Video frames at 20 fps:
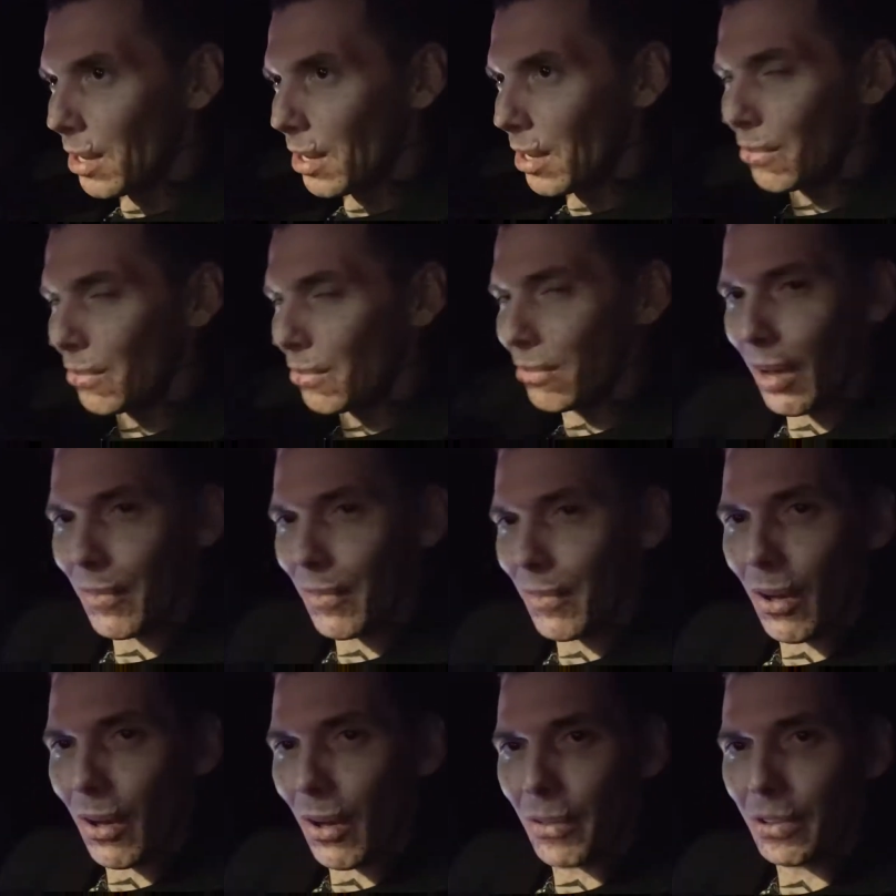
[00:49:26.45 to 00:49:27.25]
you just
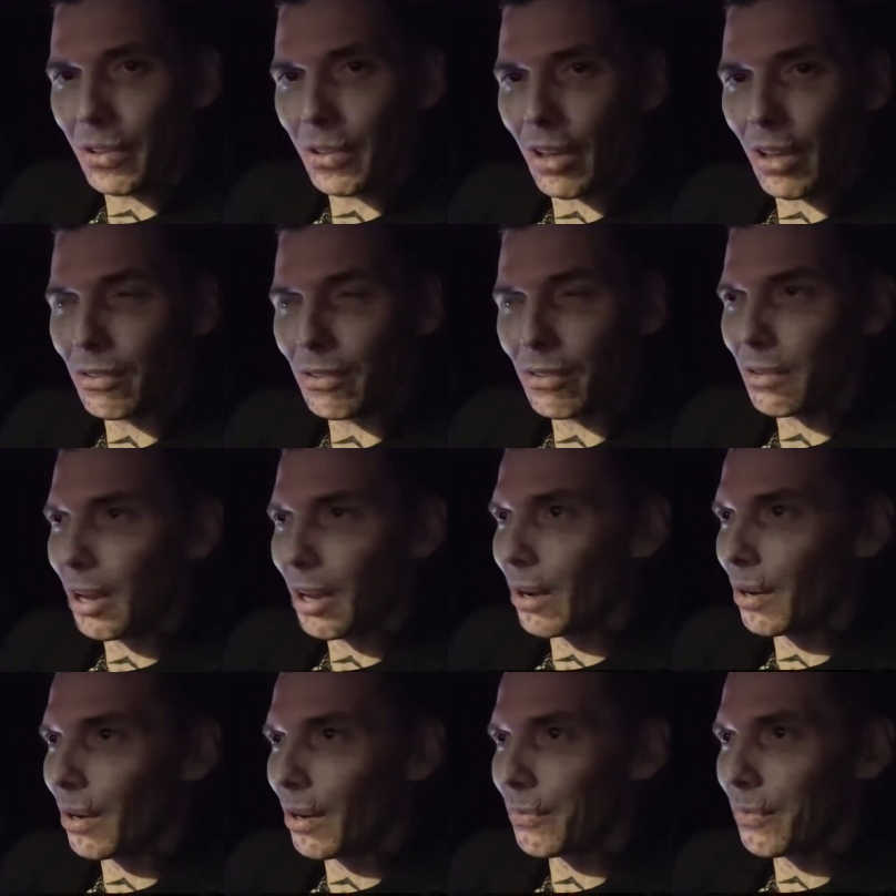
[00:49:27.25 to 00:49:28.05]
have all these
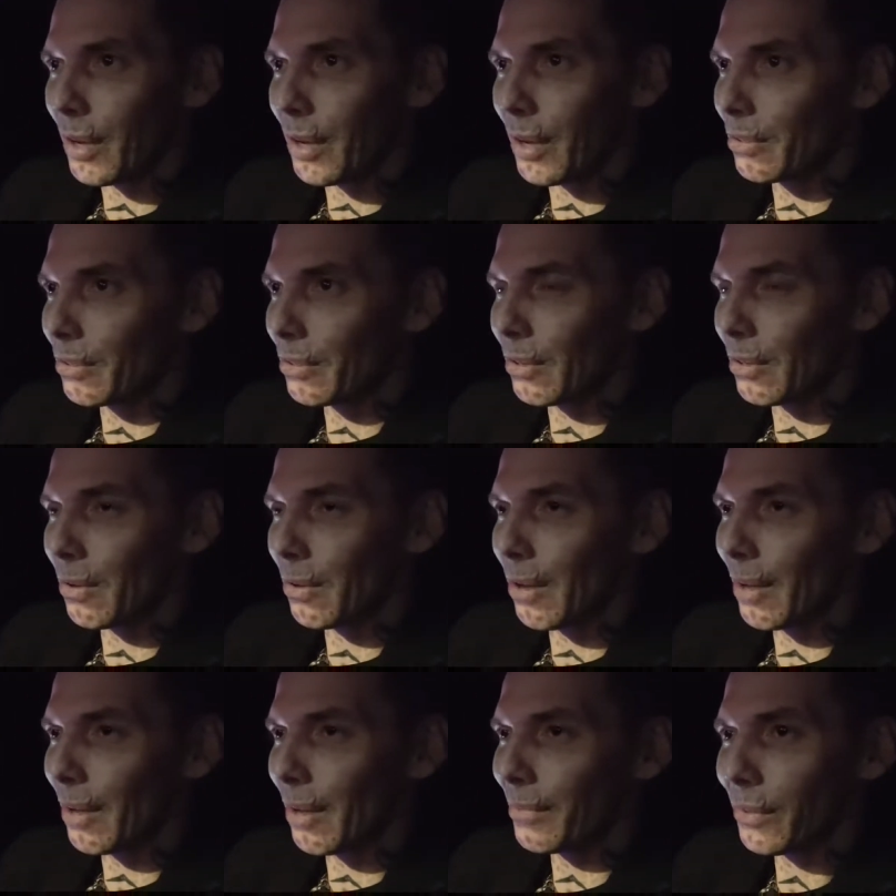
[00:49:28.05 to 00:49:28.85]
esoteric fucks.
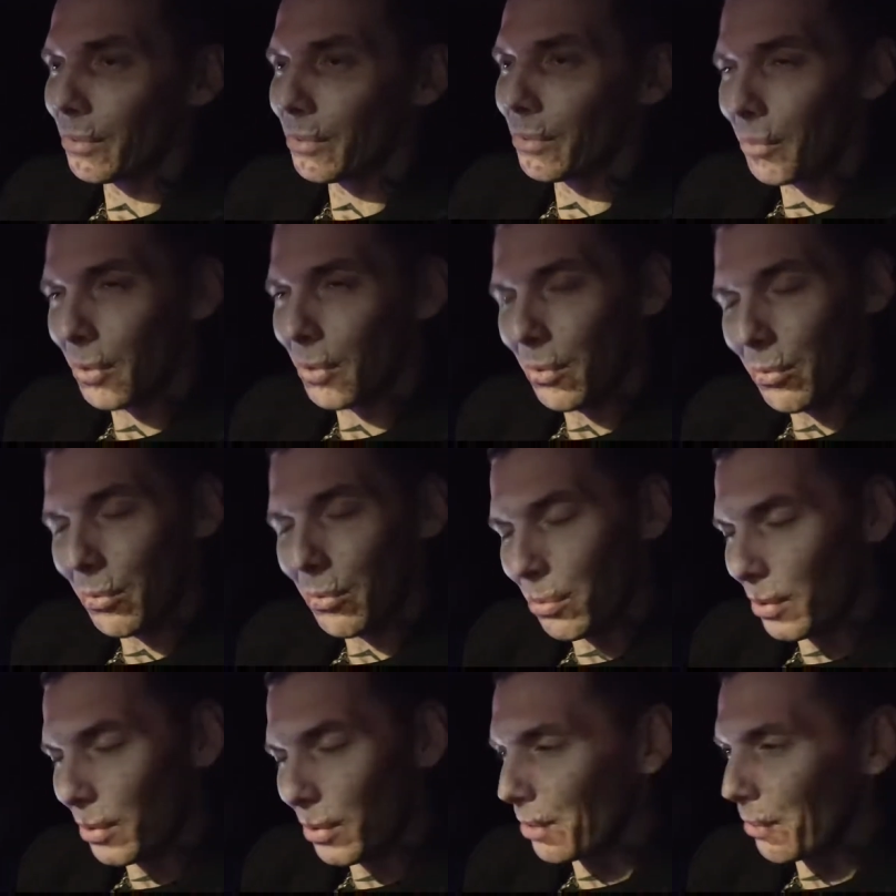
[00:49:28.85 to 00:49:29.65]
You have to have someone
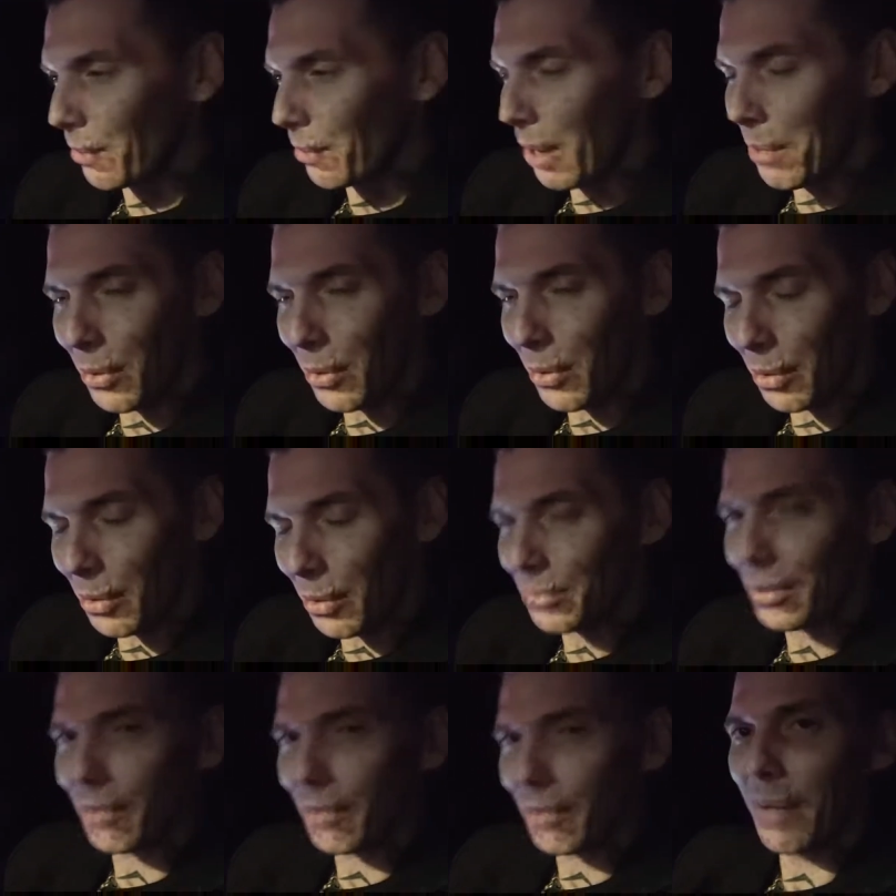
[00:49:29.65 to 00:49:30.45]
who's really able to hold
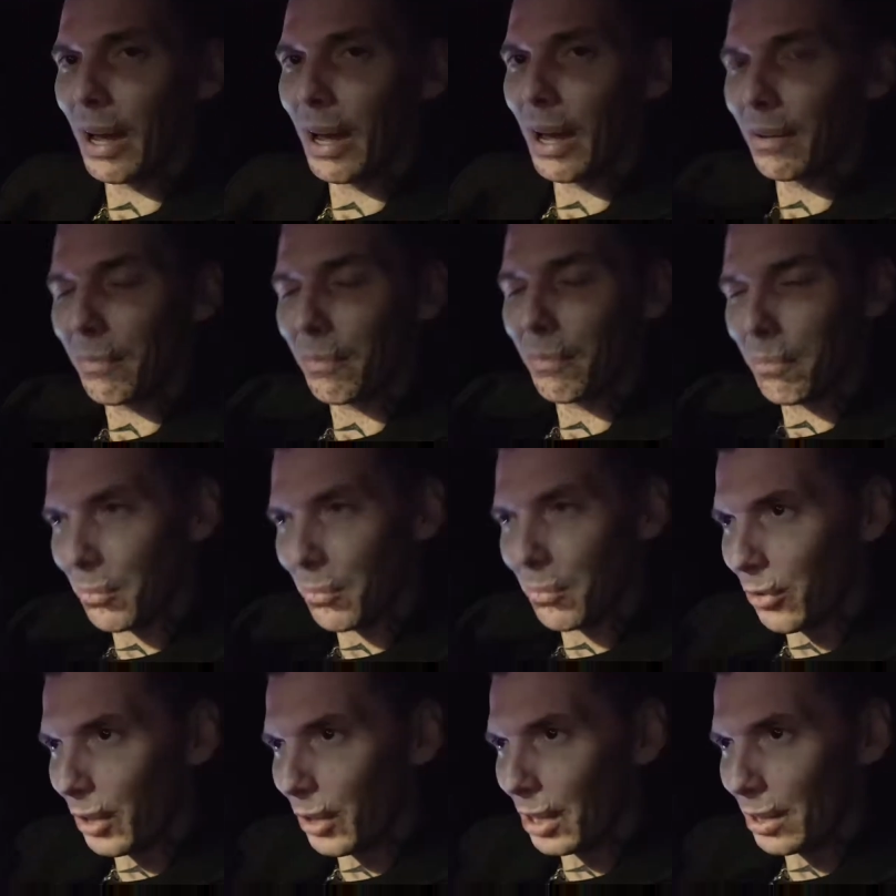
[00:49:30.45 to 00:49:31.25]
himself back,
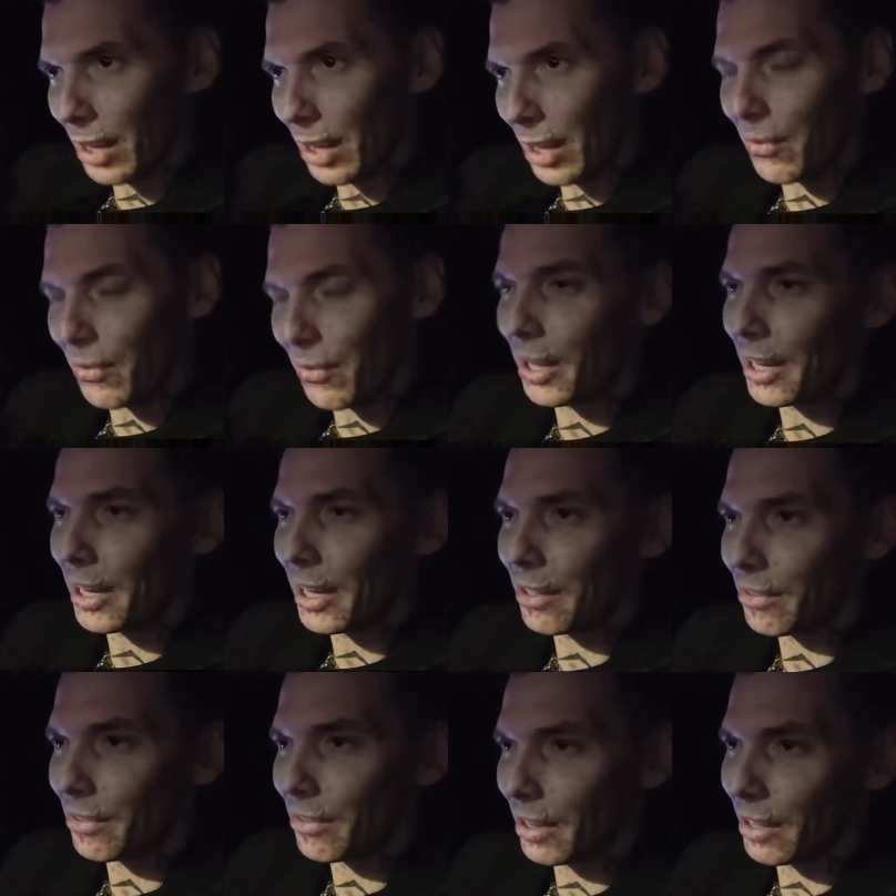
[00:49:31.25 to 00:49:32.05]
fucking level headed,
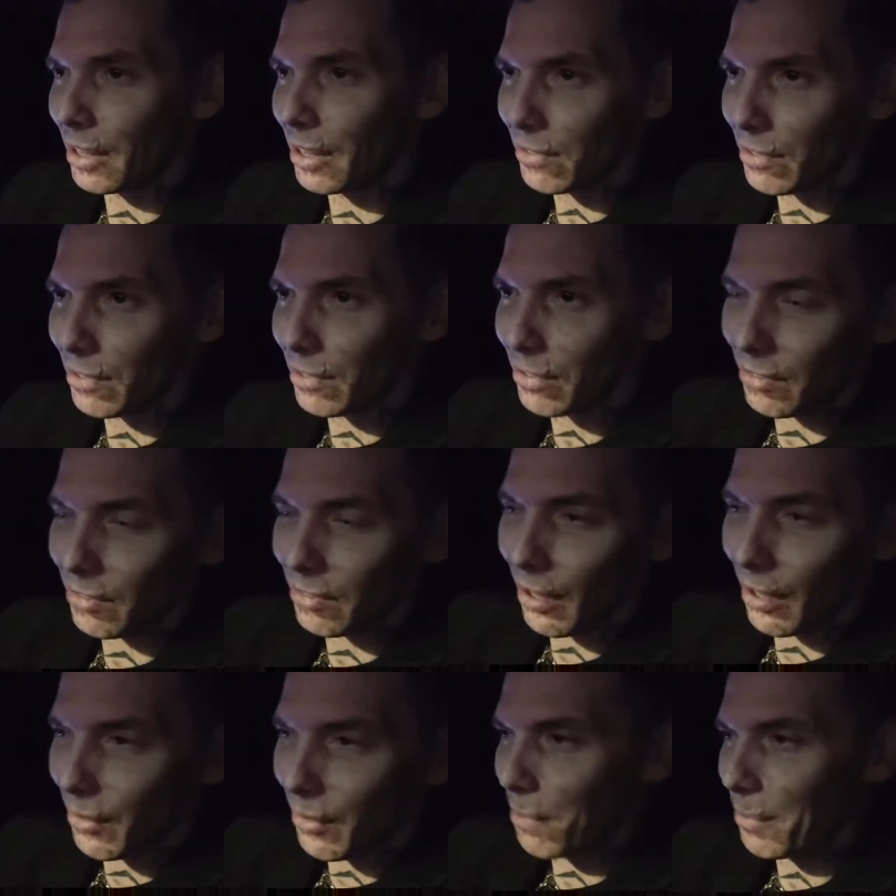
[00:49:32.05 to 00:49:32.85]
and say, listen, this
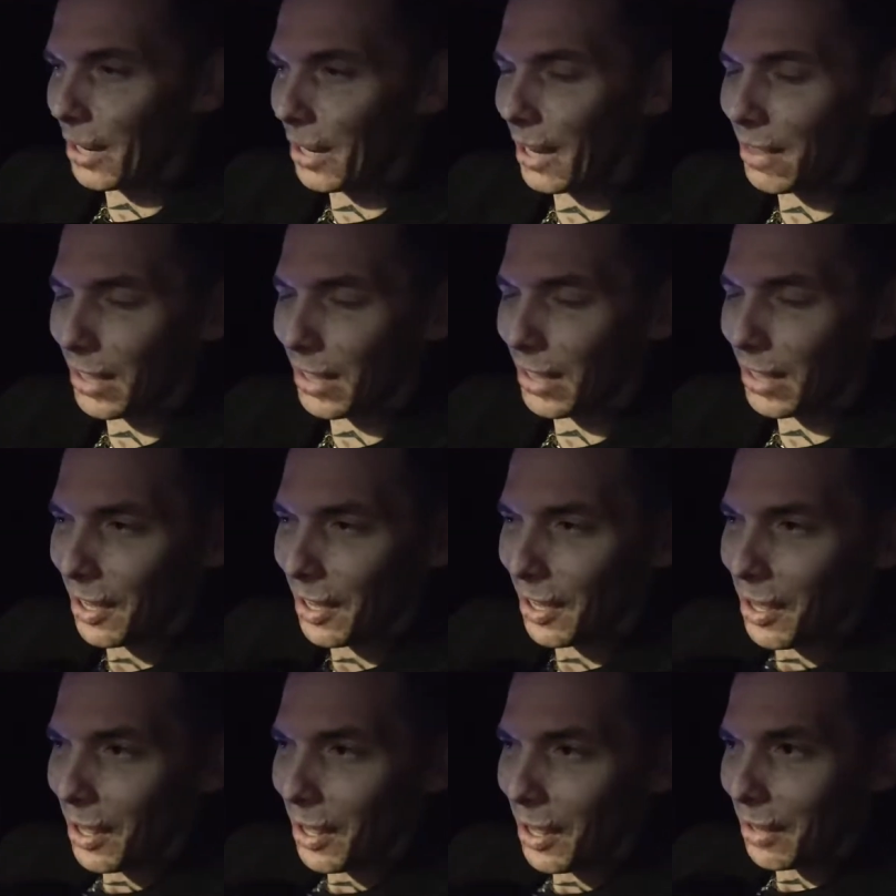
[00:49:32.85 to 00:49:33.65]
is how it happened. I think
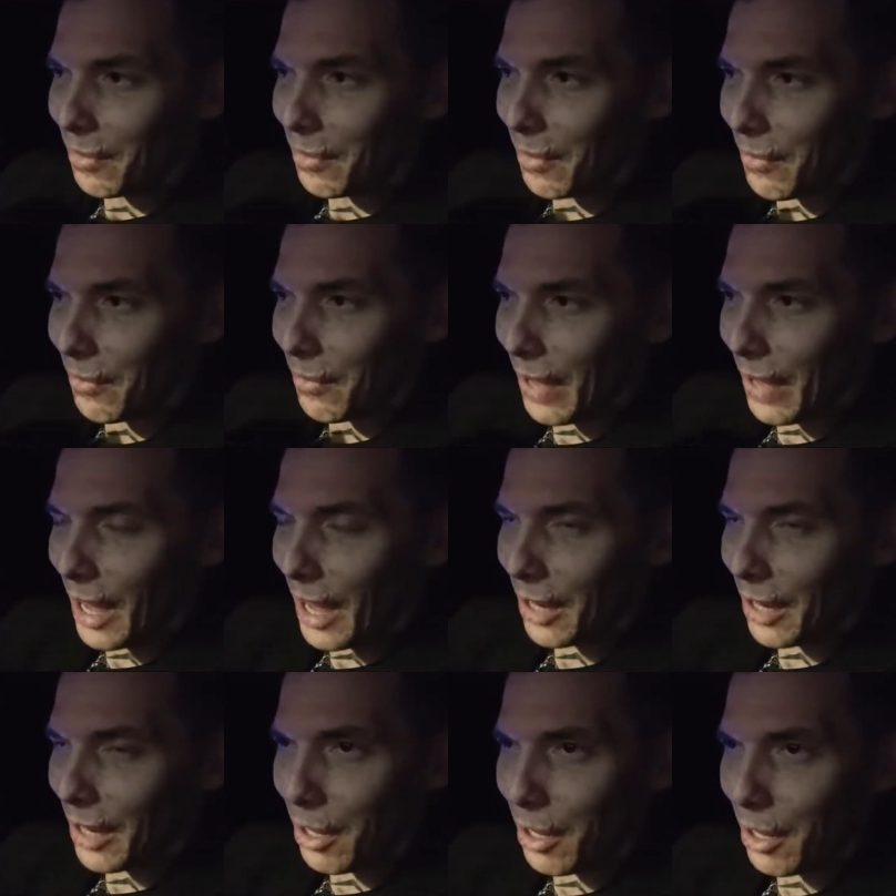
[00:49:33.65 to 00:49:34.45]
if they
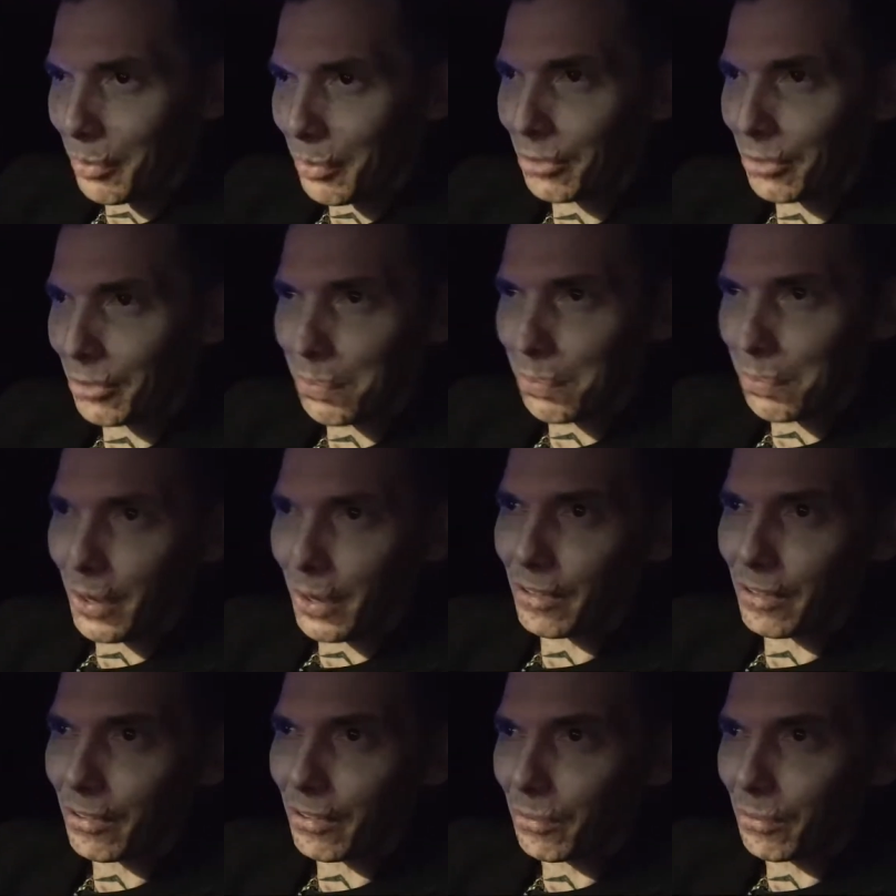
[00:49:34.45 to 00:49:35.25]
had a couple
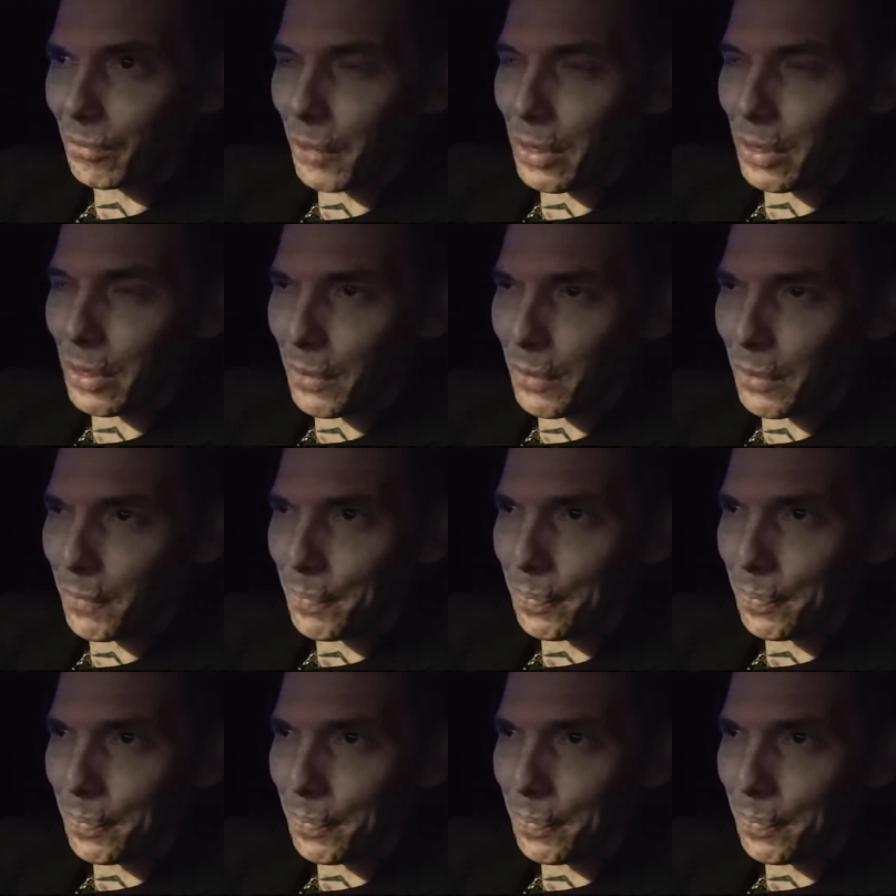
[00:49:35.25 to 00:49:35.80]
experiences with them,